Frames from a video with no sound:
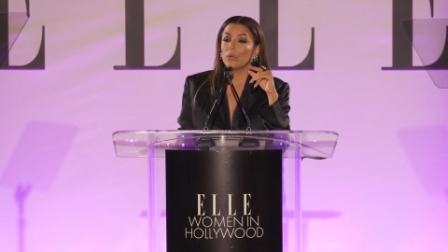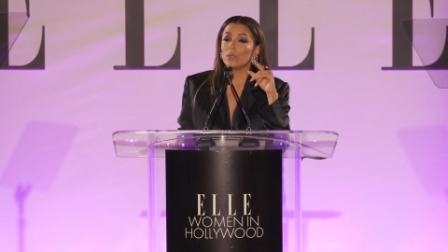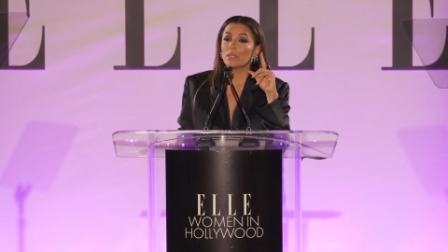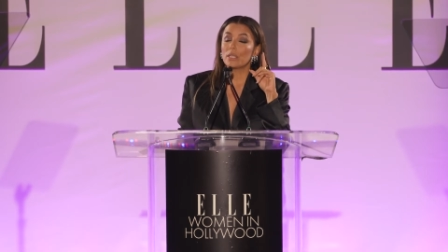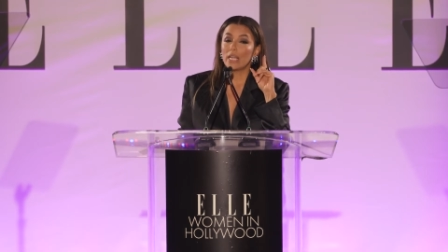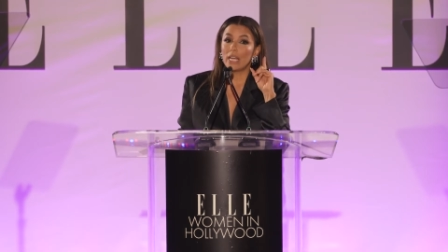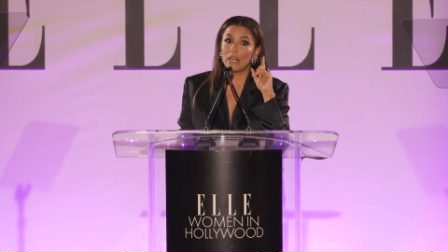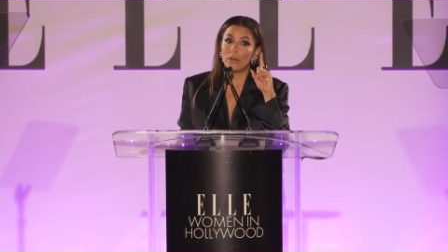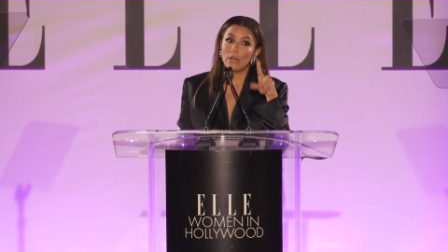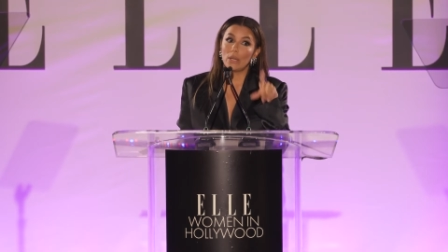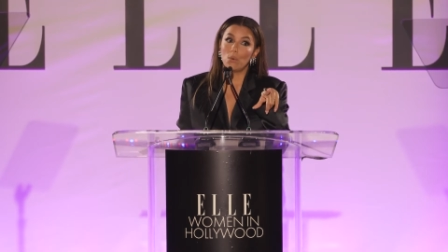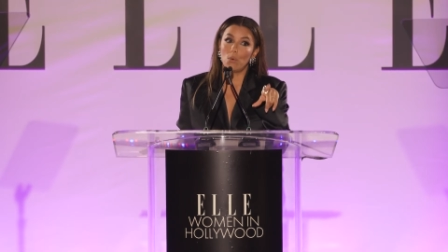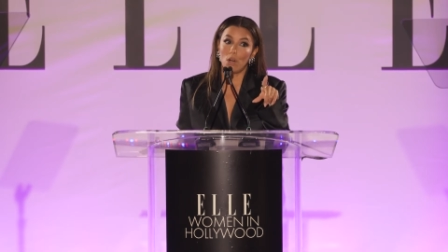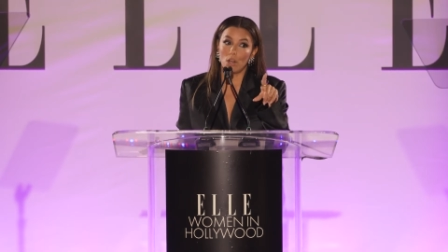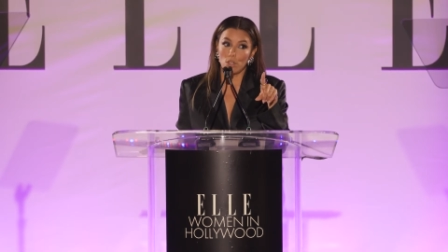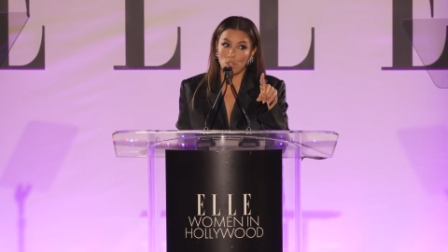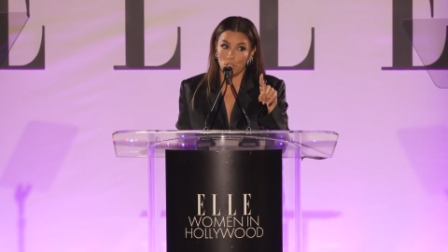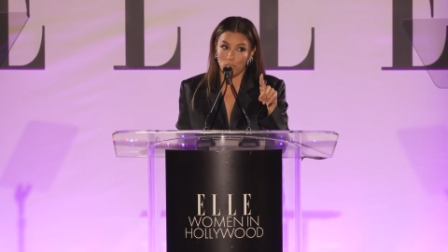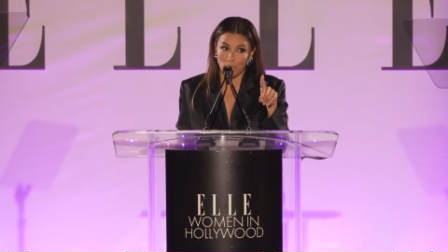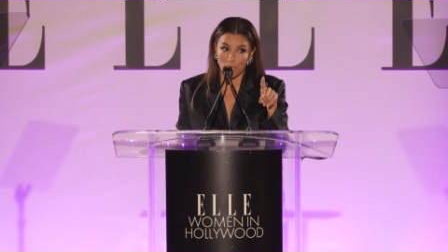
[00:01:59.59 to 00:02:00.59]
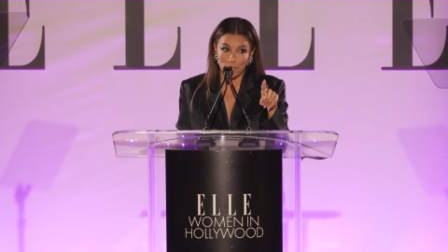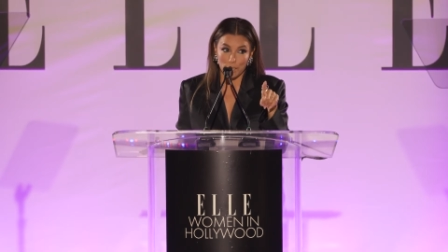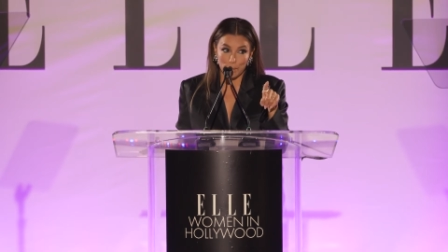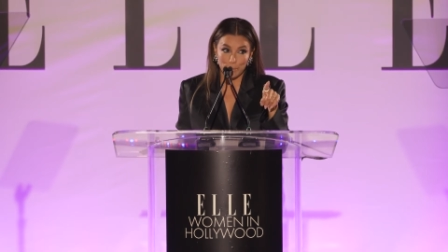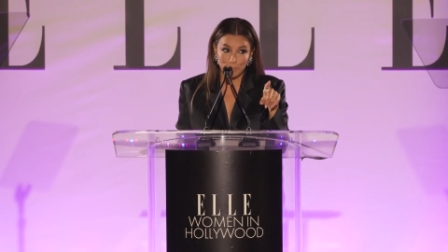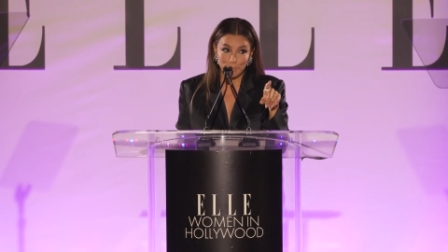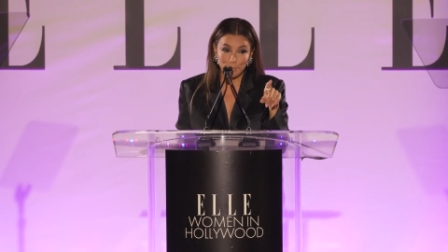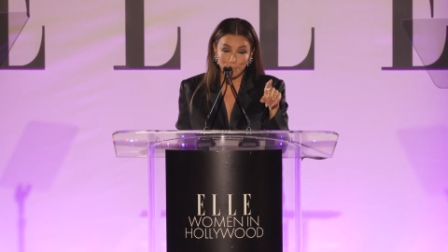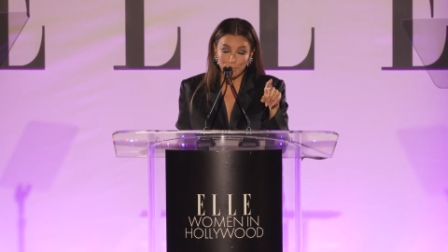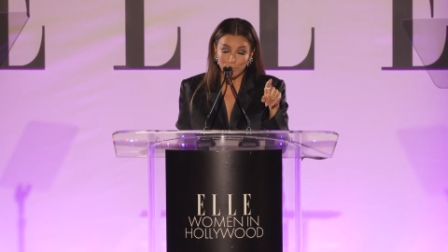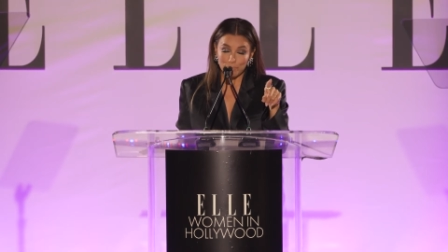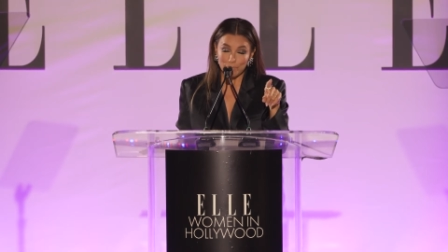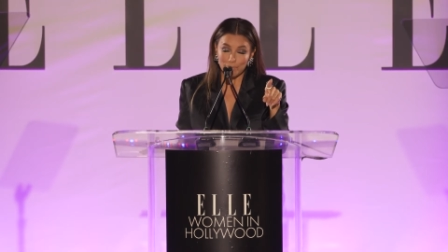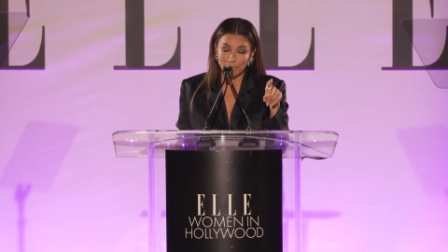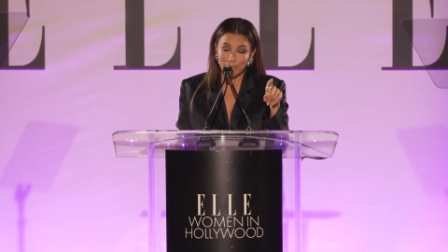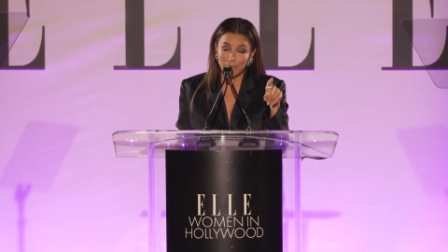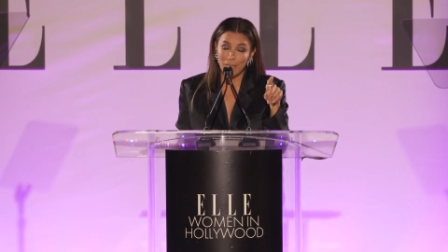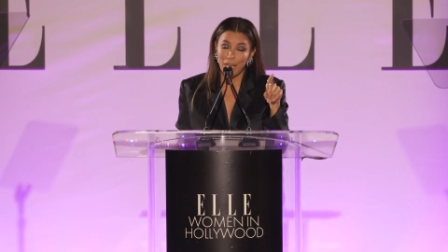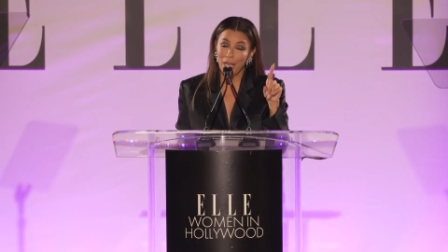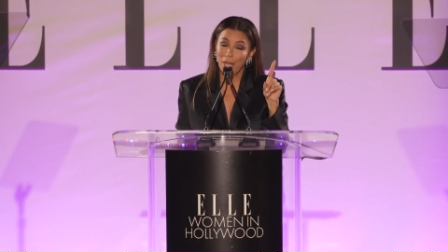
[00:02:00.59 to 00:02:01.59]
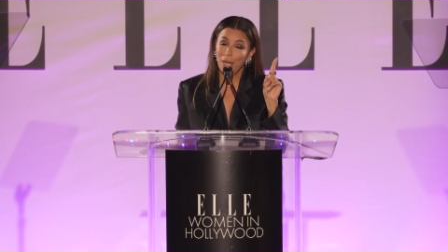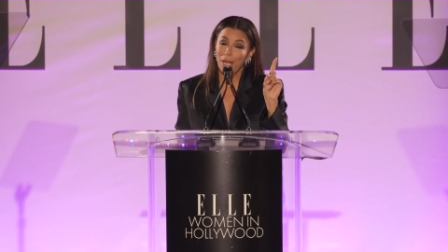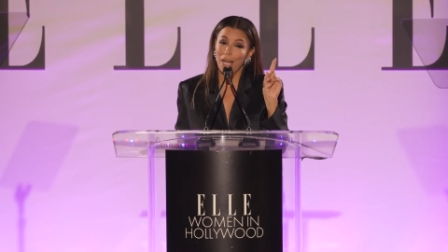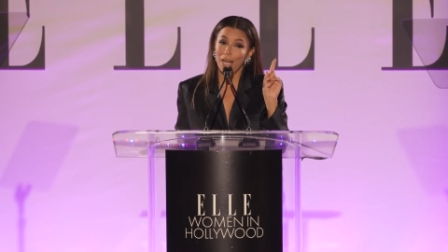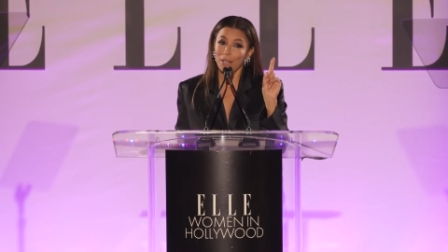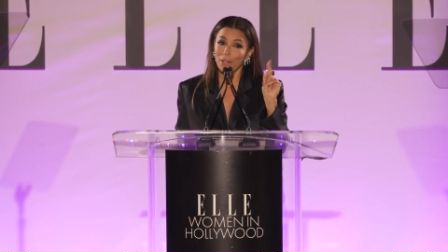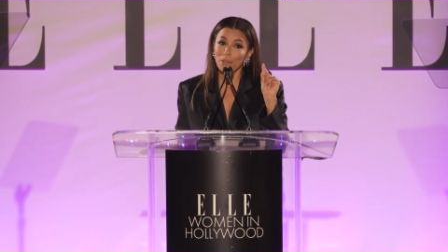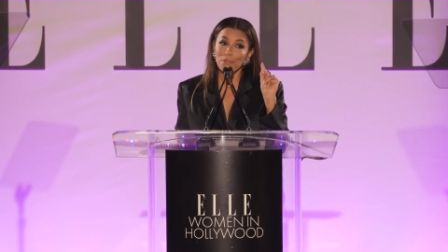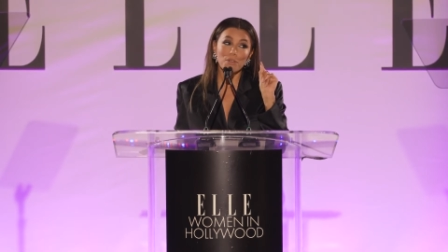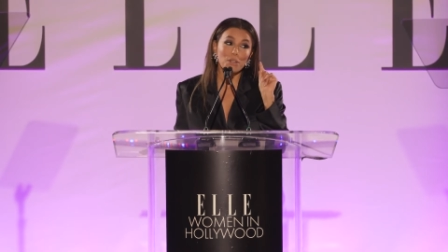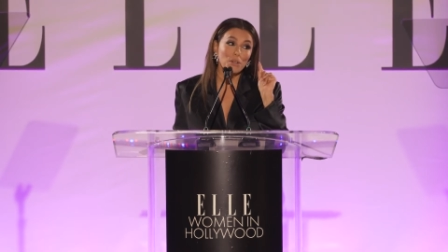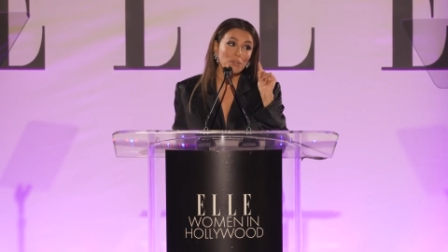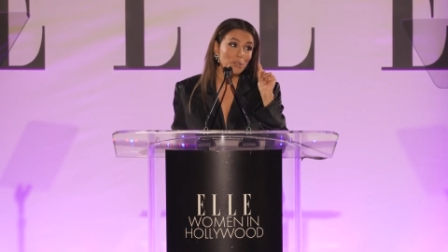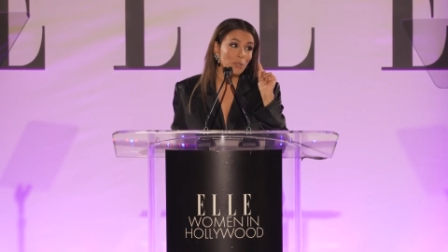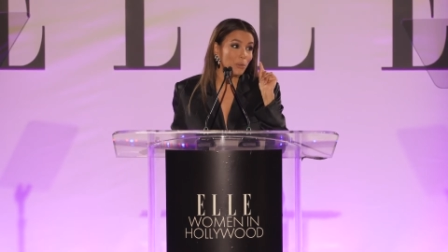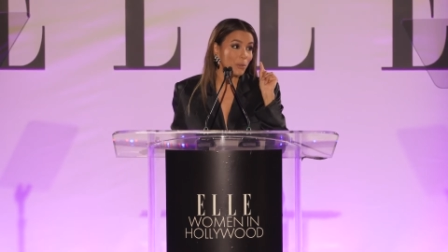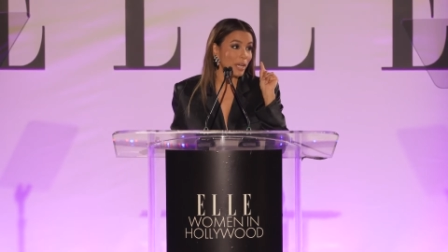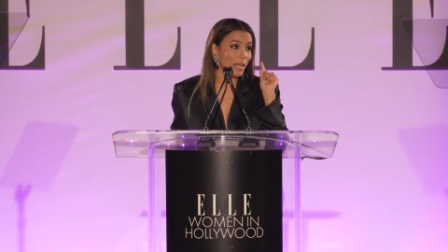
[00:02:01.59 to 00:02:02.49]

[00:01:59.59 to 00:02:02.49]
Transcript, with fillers: is Kerry Washington. I don't know if y'all know